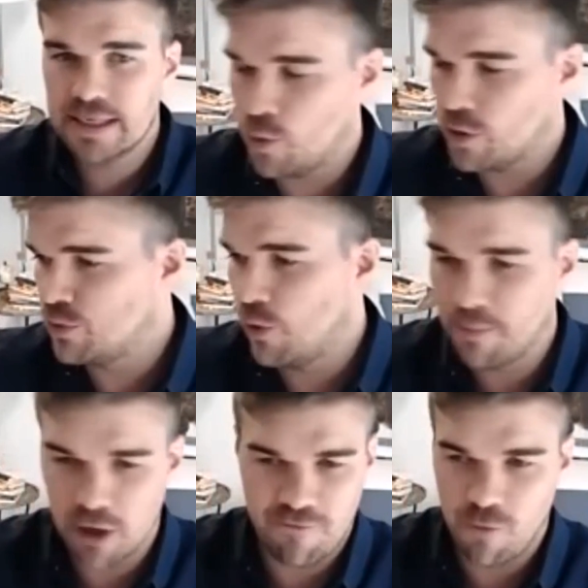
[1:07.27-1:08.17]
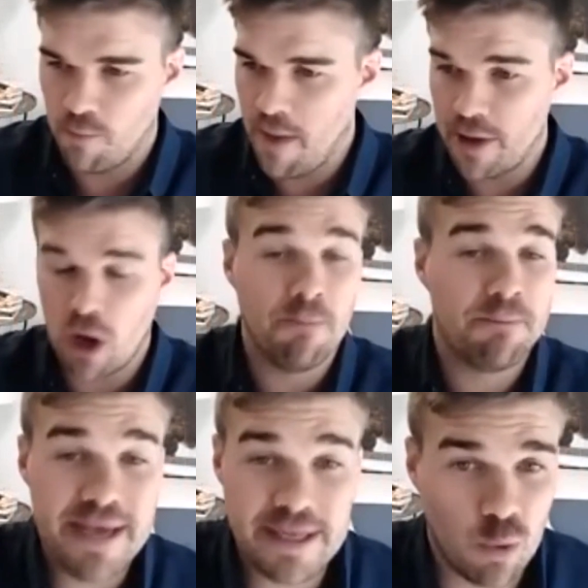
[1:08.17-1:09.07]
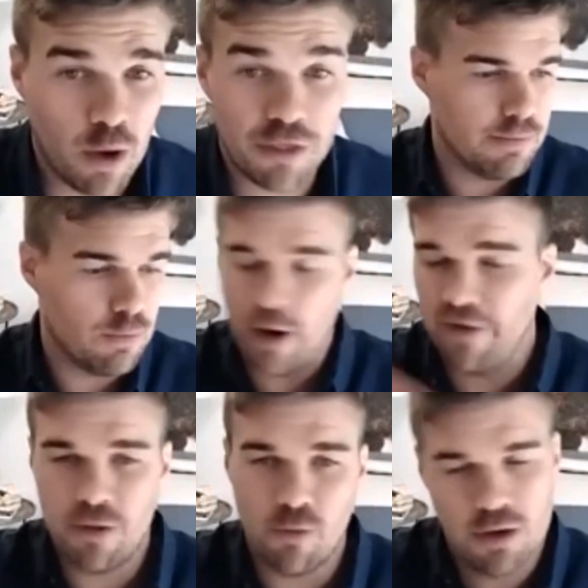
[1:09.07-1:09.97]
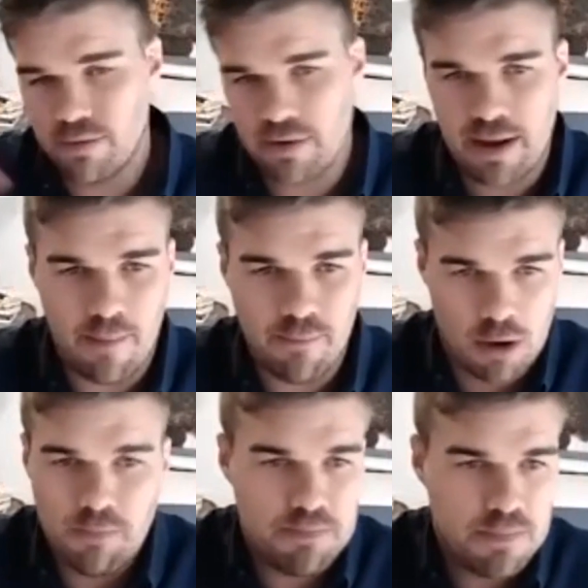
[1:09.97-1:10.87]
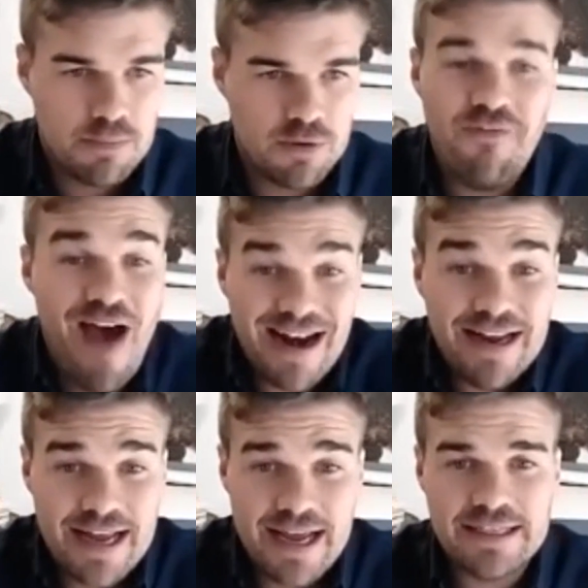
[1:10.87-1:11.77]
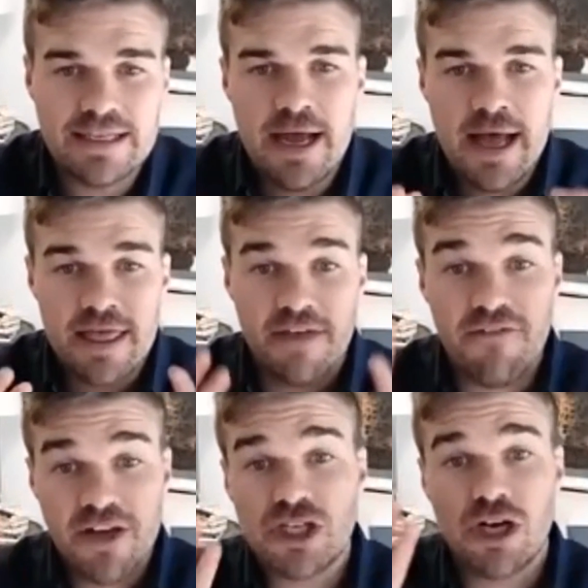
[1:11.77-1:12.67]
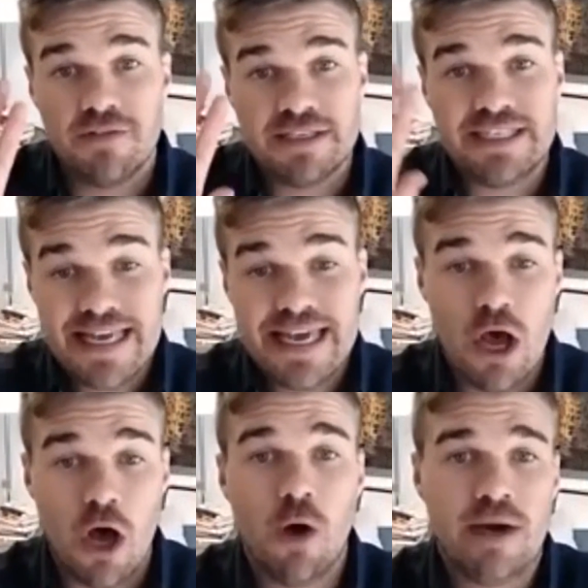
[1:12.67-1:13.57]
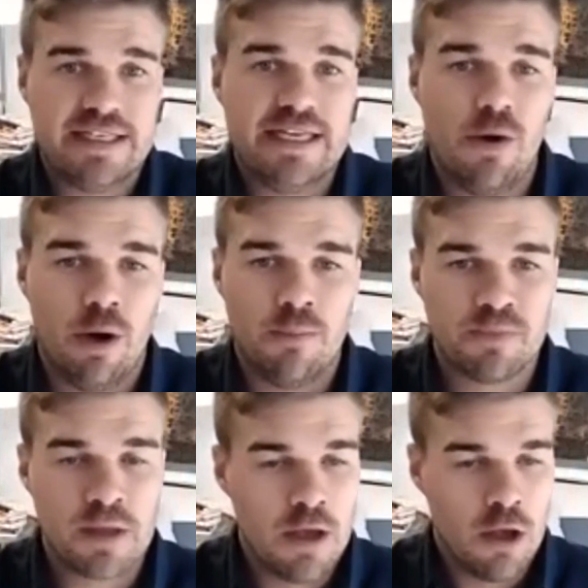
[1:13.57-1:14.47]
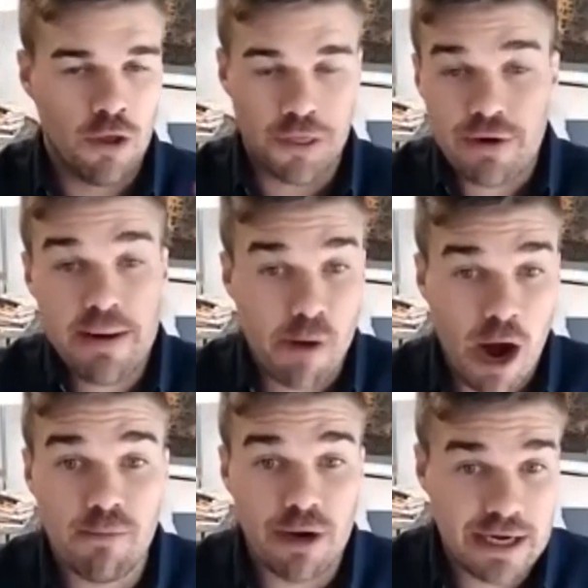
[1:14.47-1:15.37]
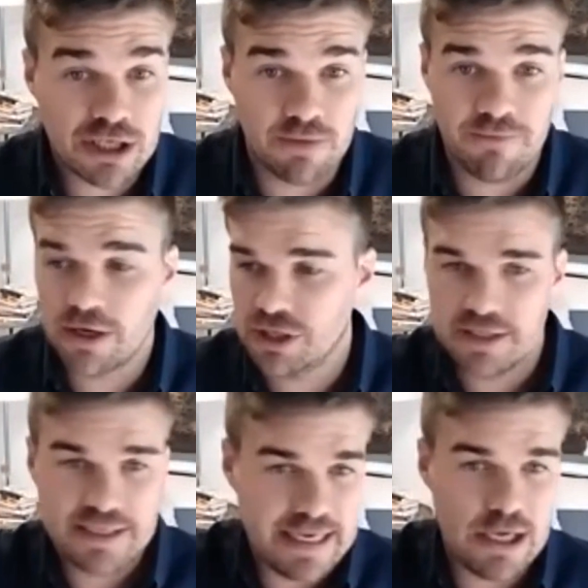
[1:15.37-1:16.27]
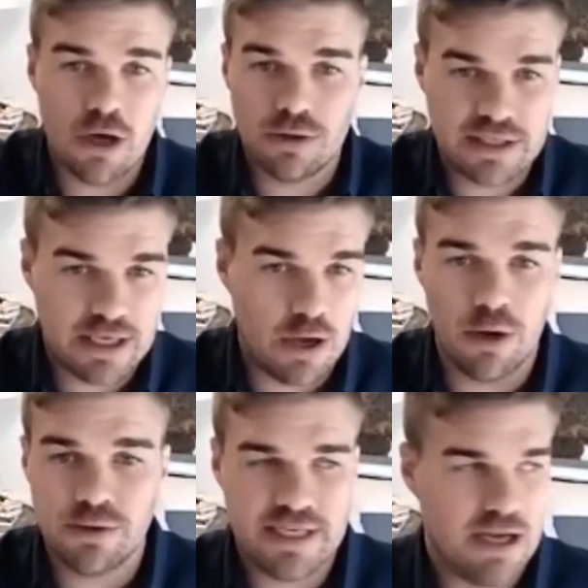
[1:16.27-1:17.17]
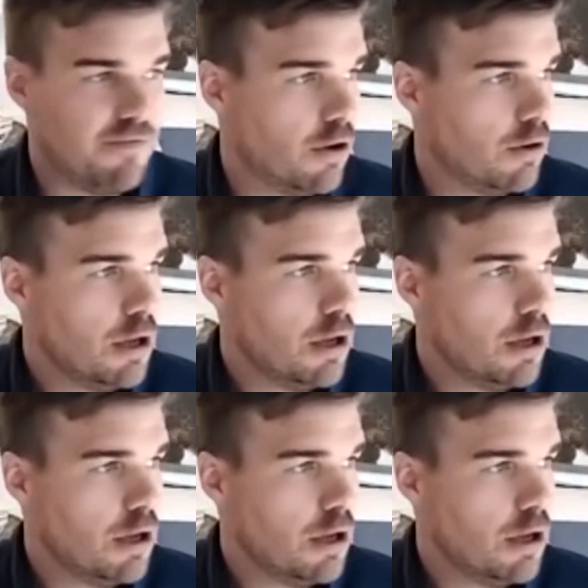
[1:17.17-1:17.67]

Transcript: What's the word I'm looking for? Maybe compete with, whatever to validate the vision of a CEO and a COO. The three primary leadership functions: CEO, COO, CFO.